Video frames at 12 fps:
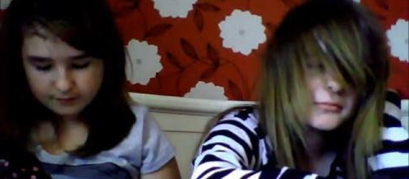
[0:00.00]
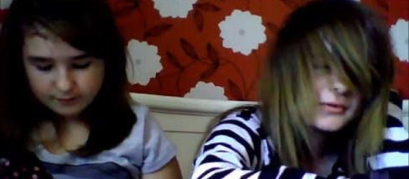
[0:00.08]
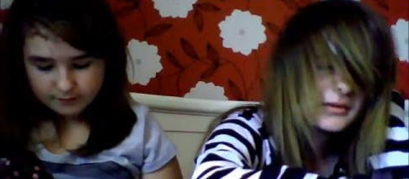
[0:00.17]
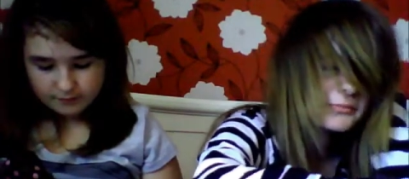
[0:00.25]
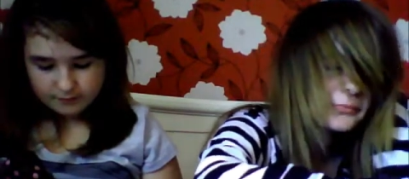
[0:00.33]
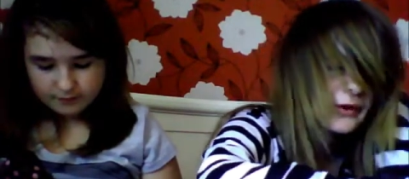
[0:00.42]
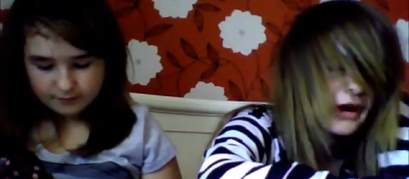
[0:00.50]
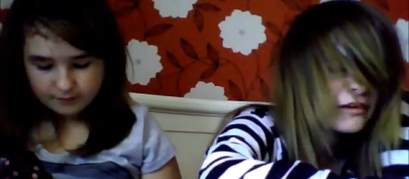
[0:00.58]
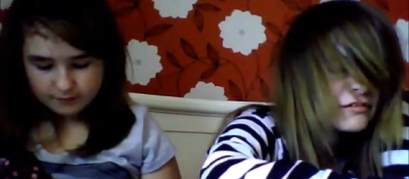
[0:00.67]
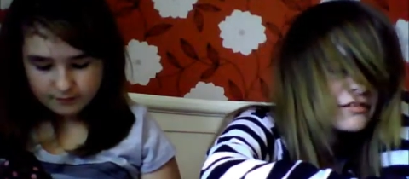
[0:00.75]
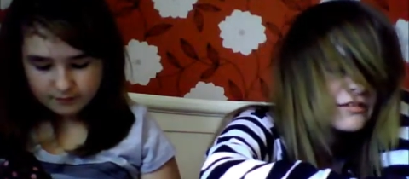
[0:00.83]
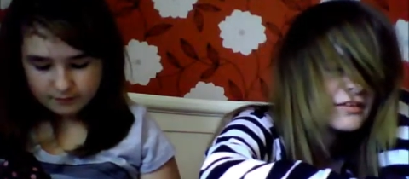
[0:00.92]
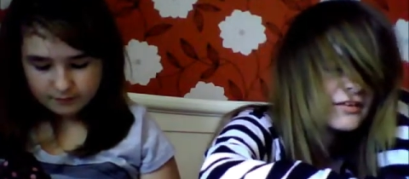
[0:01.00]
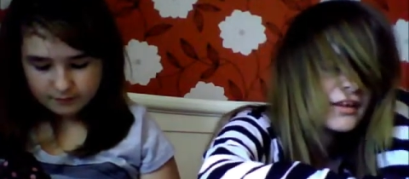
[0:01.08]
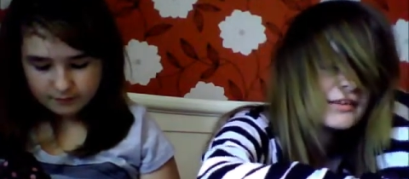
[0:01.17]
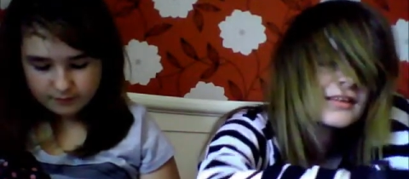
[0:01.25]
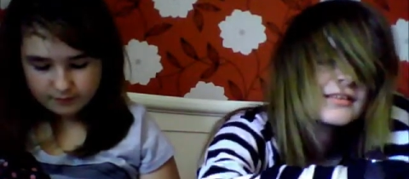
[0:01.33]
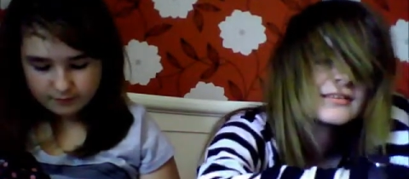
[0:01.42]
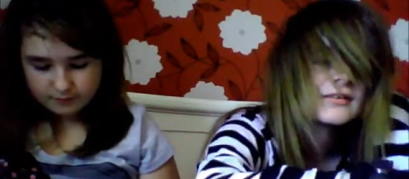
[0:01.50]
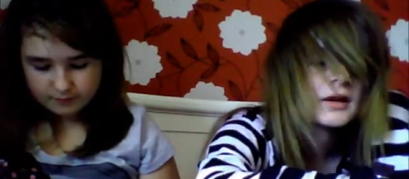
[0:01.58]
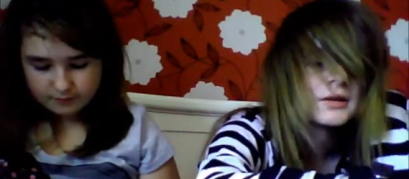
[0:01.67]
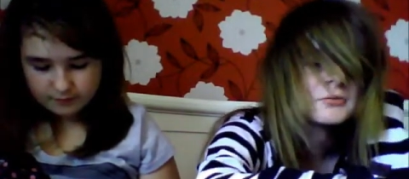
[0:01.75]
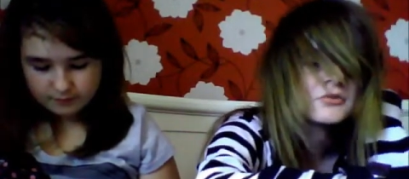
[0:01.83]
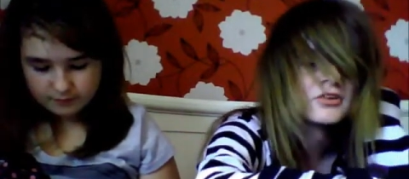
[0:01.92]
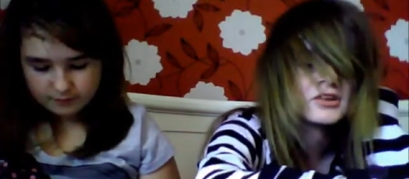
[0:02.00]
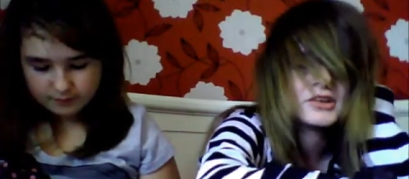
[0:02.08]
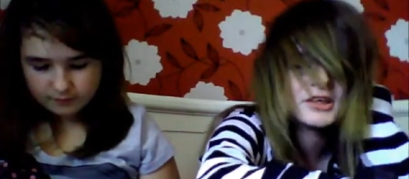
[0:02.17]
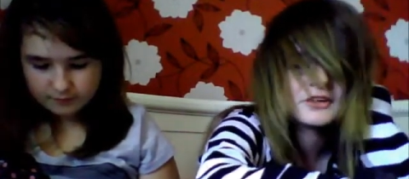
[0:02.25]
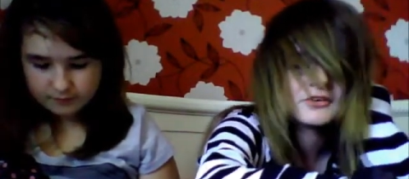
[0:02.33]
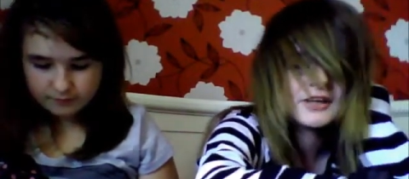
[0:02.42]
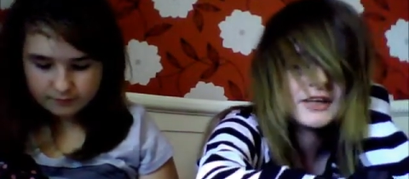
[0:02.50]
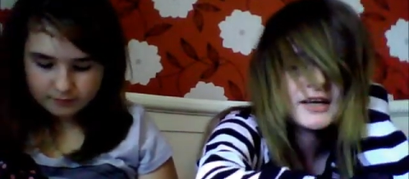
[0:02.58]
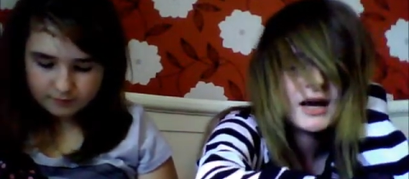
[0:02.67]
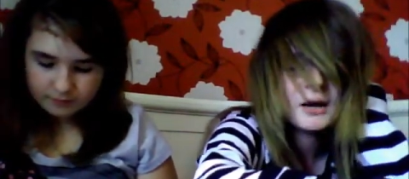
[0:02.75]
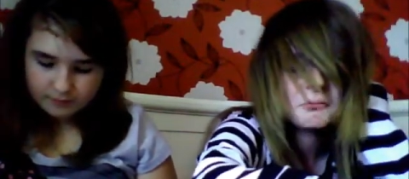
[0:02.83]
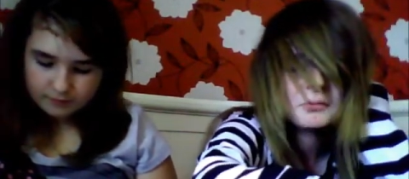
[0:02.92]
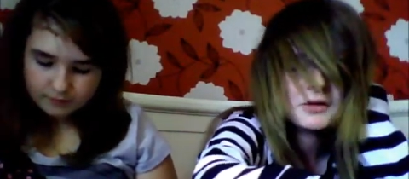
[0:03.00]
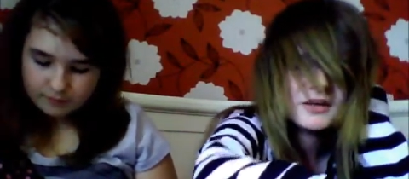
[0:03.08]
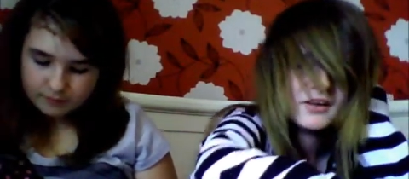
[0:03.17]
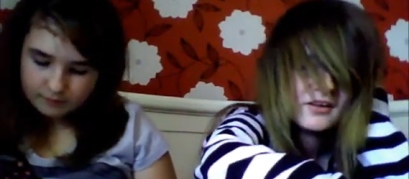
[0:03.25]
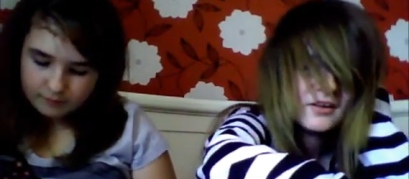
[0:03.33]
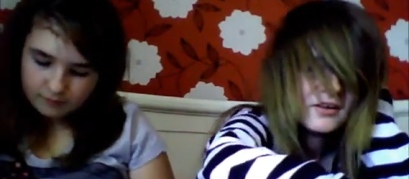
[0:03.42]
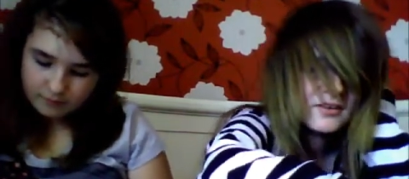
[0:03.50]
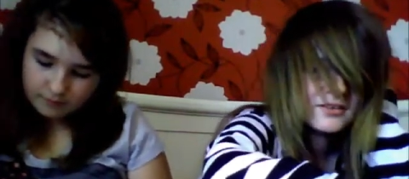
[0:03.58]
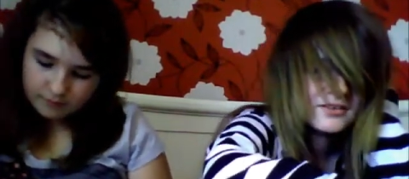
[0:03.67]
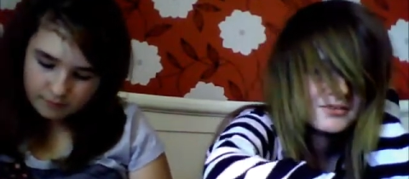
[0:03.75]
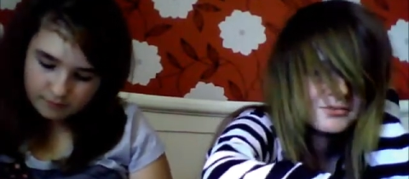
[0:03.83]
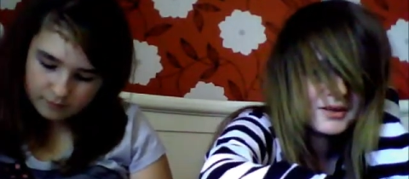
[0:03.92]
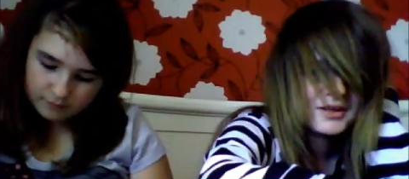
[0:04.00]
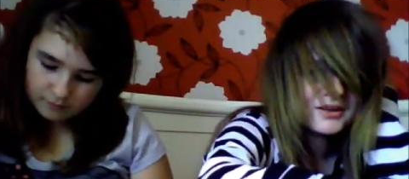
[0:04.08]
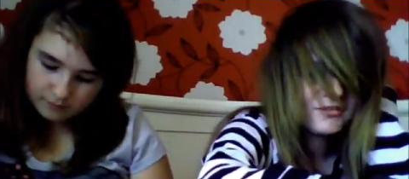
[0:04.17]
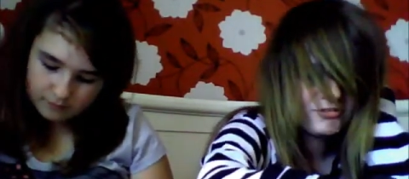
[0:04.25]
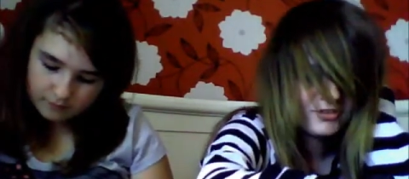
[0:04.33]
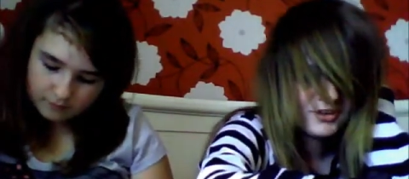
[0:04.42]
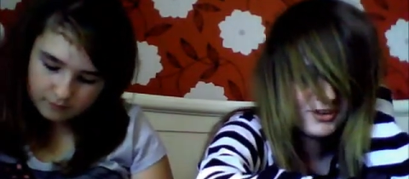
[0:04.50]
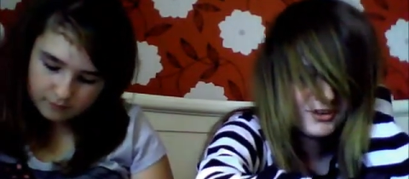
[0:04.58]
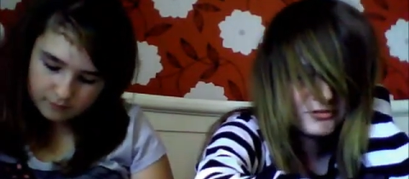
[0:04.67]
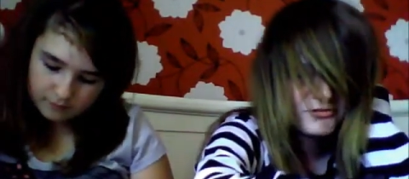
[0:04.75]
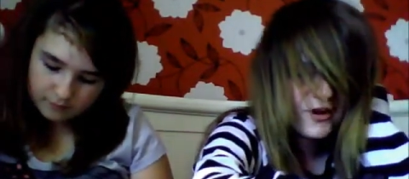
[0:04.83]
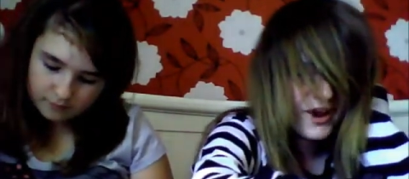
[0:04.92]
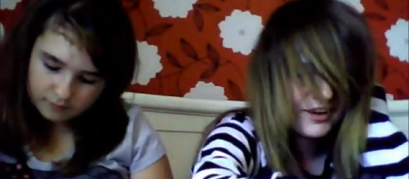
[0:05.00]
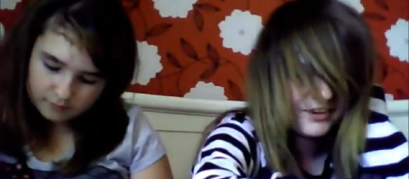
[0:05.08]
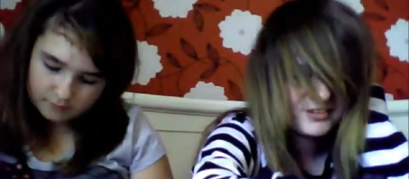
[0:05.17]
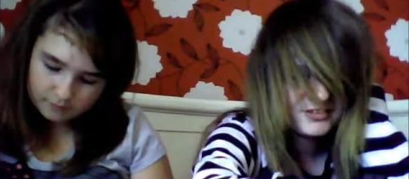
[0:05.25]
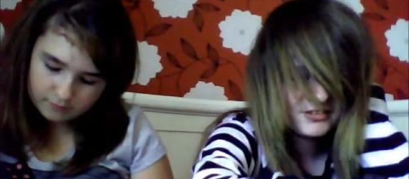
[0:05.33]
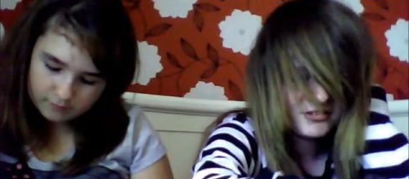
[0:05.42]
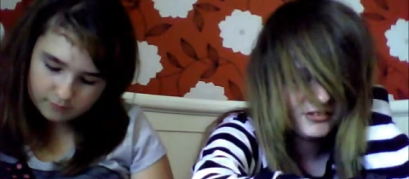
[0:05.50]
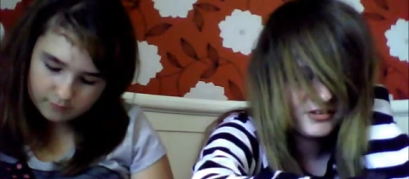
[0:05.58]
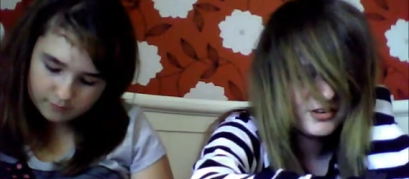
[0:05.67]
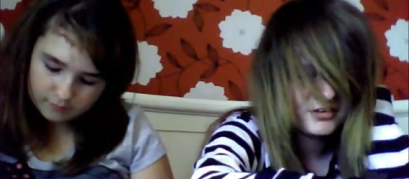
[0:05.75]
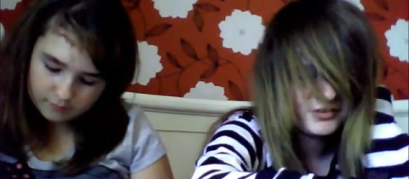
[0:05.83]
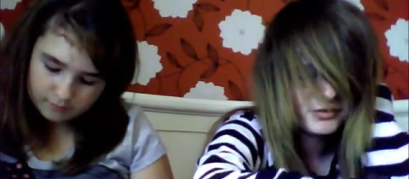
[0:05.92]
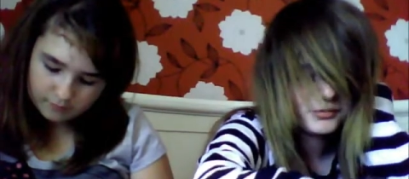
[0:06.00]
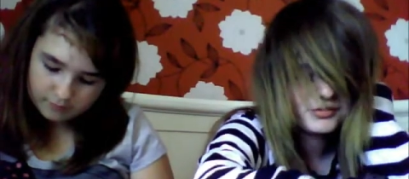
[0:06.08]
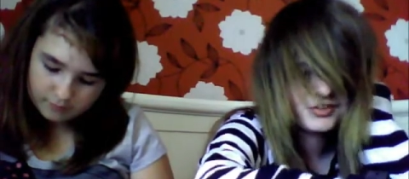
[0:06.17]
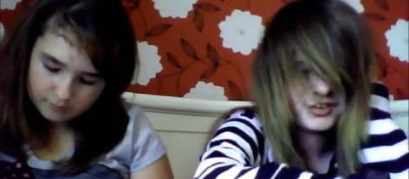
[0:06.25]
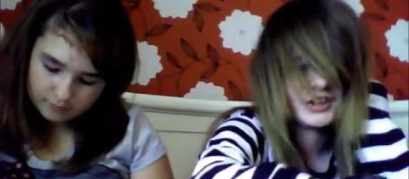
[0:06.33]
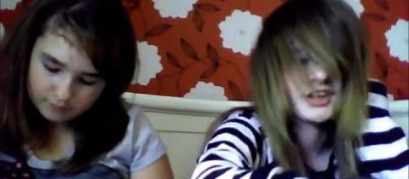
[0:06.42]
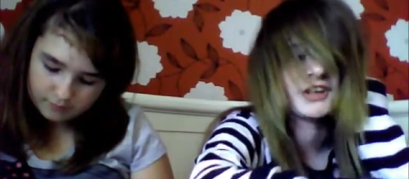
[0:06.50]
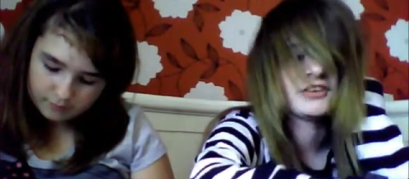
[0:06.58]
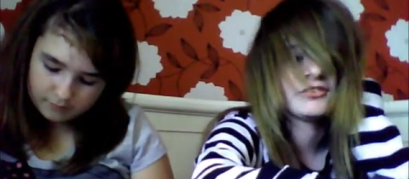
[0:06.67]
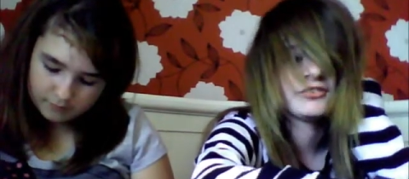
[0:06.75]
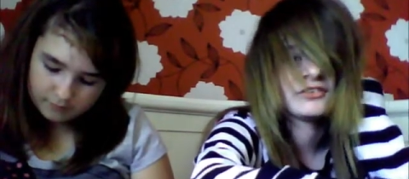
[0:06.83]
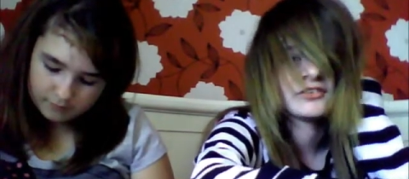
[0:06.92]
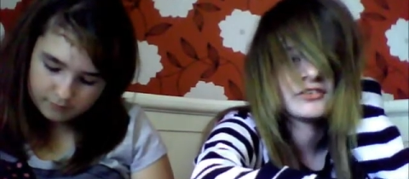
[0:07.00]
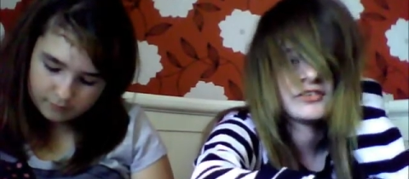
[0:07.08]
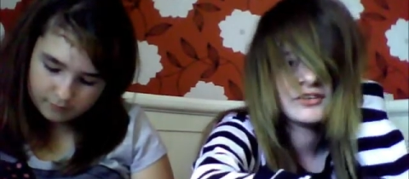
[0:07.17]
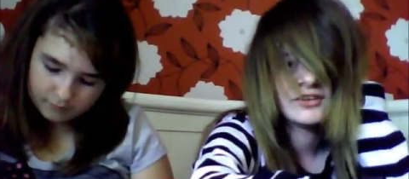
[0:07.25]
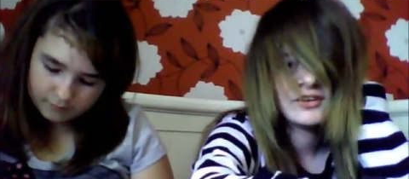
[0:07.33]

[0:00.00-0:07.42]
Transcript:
Speaker 1: can be depressed, and then other times you're like really happy. This may have like effect on your social life and